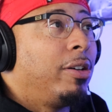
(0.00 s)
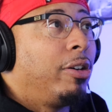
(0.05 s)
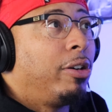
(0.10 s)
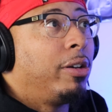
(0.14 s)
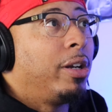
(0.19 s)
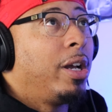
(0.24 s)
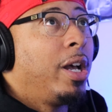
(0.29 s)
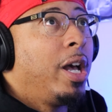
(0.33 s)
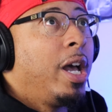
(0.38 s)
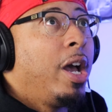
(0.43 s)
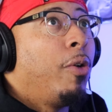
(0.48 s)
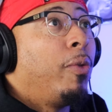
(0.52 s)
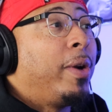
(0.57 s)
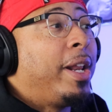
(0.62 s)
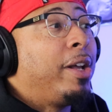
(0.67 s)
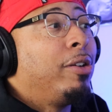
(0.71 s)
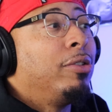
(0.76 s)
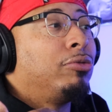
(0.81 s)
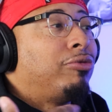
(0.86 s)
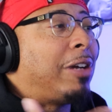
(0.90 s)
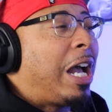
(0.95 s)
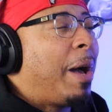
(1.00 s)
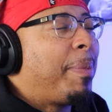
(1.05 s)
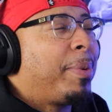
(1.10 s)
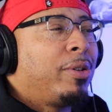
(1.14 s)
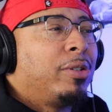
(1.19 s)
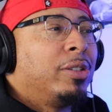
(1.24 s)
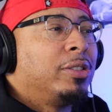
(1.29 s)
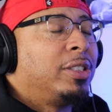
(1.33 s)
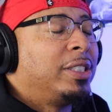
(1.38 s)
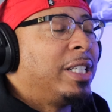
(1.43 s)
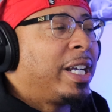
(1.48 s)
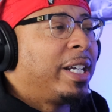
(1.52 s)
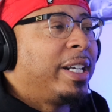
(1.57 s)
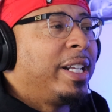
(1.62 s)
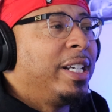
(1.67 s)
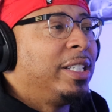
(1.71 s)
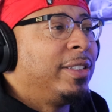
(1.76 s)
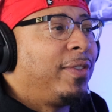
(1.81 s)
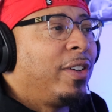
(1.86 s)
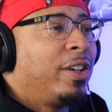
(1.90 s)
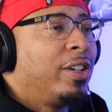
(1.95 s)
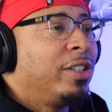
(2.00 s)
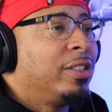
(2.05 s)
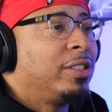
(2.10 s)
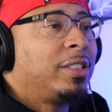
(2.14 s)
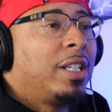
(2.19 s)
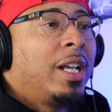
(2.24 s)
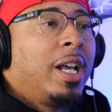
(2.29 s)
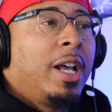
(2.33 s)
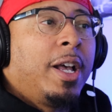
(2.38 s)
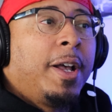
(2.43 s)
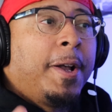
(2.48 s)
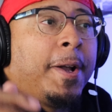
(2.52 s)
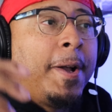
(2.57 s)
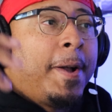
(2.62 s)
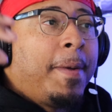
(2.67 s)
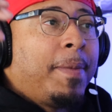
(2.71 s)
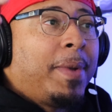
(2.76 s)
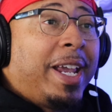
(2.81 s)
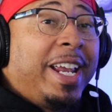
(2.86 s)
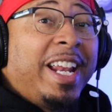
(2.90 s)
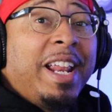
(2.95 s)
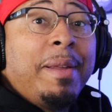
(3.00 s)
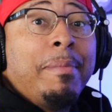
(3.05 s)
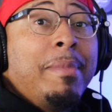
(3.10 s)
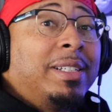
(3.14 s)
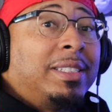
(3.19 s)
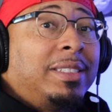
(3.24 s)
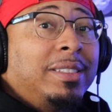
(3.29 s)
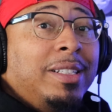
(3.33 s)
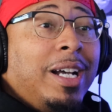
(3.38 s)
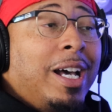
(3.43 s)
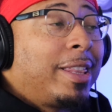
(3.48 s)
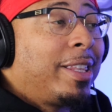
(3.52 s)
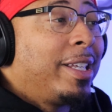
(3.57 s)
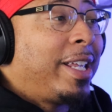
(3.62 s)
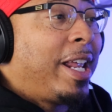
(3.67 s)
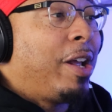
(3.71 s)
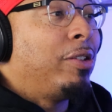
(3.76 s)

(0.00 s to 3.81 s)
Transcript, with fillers: or when he was rapping or singing his verse. He didn't miss nothing.